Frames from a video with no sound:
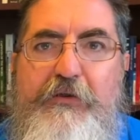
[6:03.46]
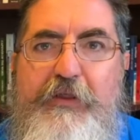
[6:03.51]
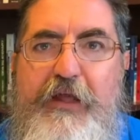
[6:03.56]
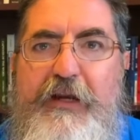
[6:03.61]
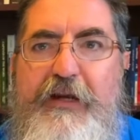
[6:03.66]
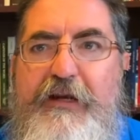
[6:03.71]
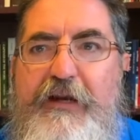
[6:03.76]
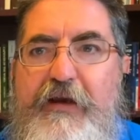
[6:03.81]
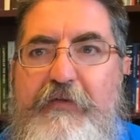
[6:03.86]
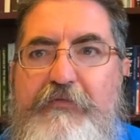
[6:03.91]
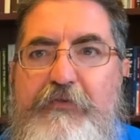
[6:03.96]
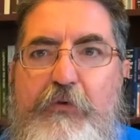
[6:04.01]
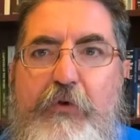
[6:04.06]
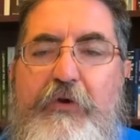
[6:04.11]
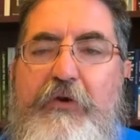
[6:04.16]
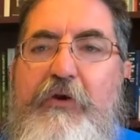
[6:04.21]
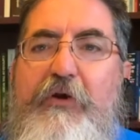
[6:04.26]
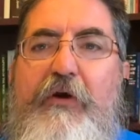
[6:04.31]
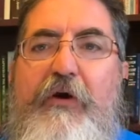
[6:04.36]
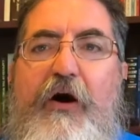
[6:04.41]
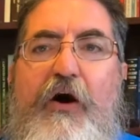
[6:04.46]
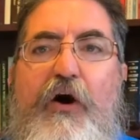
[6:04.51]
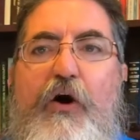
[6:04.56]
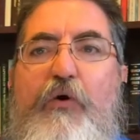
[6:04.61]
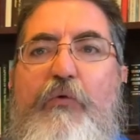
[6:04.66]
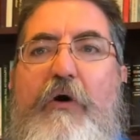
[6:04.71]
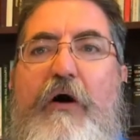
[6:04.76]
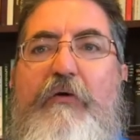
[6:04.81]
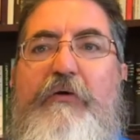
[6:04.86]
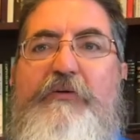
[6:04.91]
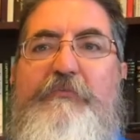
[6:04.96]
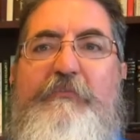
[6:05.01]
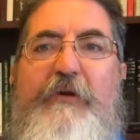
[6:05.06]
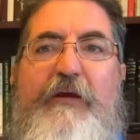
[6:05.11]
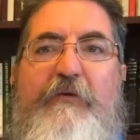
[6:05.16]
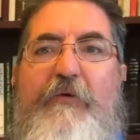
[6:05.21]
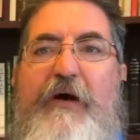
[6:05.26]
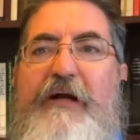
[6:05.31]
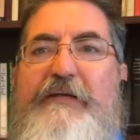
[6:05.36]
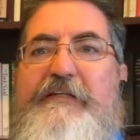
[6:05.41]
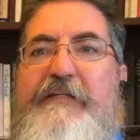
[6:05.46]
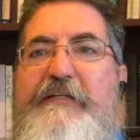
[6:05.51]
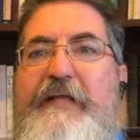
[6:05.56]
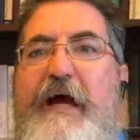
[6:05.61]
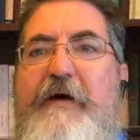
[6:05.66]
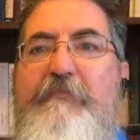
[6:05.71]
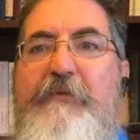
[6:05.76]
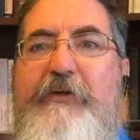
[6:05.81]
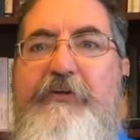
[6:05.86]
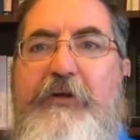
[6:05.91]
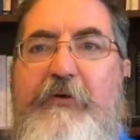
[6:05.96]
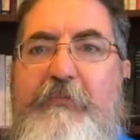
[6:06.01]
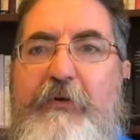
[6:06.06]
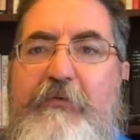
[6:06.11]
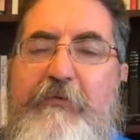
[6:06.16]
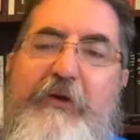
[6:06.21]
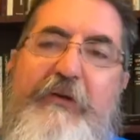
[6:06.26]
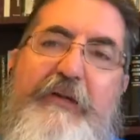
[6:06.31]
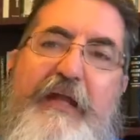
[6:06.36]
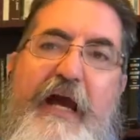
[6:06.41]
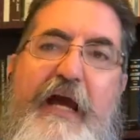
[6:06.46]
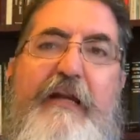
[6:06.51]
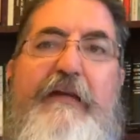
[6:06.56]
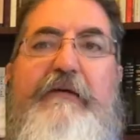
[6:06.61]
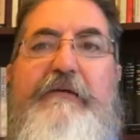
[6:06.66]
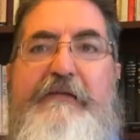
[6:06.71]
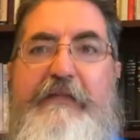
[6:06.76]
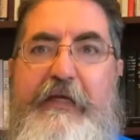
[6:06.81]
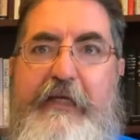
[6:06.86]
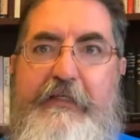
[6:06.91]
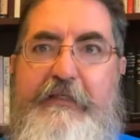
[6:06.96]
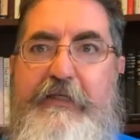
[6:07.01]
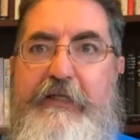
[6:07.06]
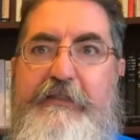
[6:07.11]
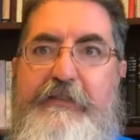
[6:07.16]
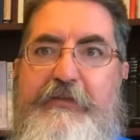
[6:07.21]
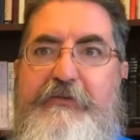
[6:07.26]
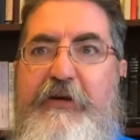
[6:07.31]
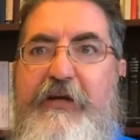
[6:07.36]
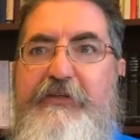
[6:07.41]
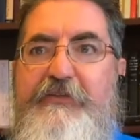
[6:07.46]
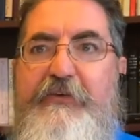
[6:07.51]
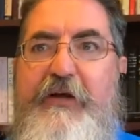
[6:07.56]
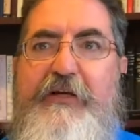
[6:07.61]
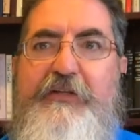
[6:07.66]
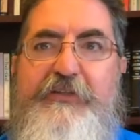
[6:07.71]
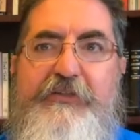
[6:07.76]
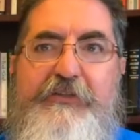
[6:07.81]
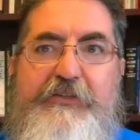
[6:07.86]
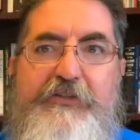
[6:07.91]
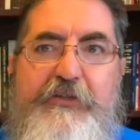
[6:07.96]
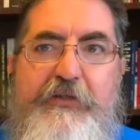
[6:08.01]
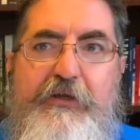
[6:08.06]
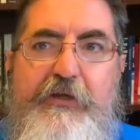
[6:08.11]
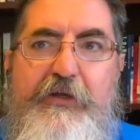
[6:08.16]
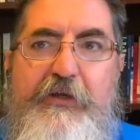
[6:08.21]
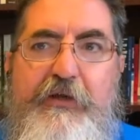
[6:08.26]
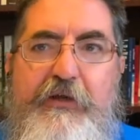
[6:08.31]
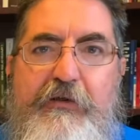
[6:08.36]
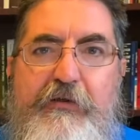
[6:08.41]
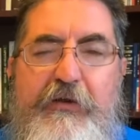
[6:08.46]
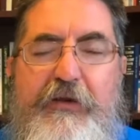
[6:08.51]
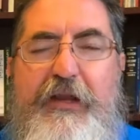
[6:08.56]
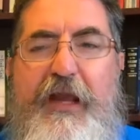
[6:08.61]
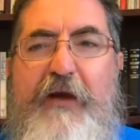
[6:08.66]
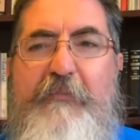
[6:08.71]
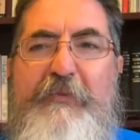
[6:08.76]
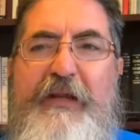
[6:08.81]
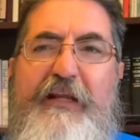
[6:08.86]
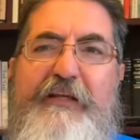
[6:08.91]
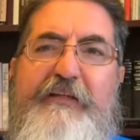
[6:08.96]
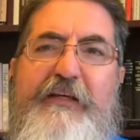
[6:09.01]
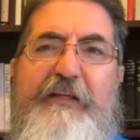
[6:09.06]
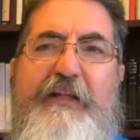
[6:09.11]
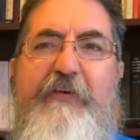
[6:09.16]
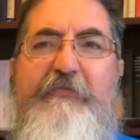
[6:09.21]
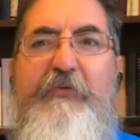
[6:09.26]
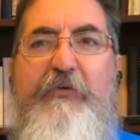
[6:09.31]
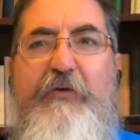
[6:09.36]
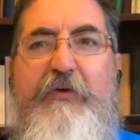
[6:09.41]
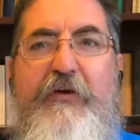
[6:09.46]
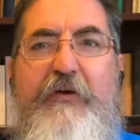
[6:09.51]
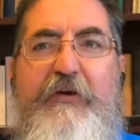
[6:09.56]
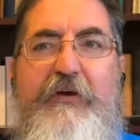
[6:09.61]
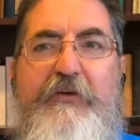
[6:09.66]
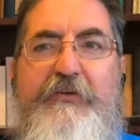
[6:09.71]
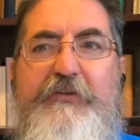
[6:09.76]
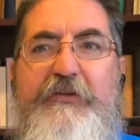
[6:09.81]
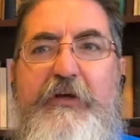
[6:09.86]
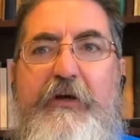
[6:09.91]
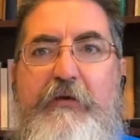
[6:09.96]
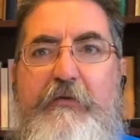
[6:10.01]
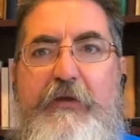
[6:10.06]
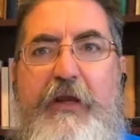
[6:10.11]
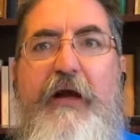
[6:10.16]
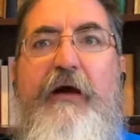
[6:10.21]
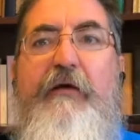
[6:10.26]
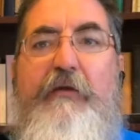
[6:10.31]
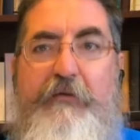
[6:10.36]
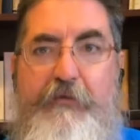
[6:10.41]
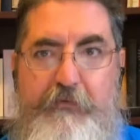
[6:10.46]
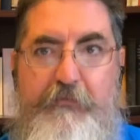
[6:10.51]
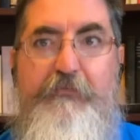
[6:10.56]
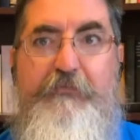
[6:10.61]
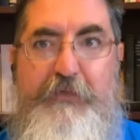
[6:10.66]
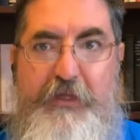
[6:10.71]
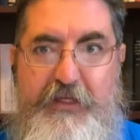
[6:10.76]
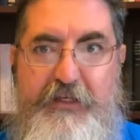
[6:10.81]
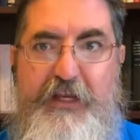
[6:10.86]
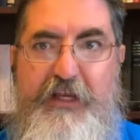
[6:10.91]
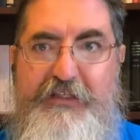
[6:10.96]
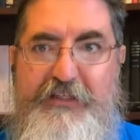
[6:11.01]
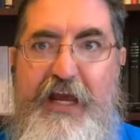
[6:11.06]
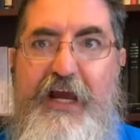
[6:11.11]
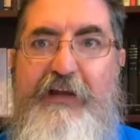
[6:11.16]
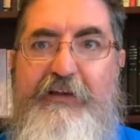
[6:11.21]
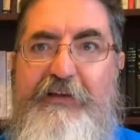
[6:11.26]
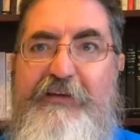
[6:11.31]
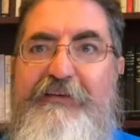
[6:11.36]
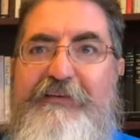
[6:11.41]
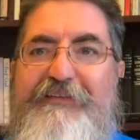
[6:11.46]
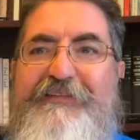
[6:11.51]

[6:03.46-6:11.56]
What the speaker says: they didn't have to wonder, oh, woe is me, why is this happening to me? Well, Daniel said it's because of transgressions. Well, yeah, but he said that 400 years ago. Yeah, exactly.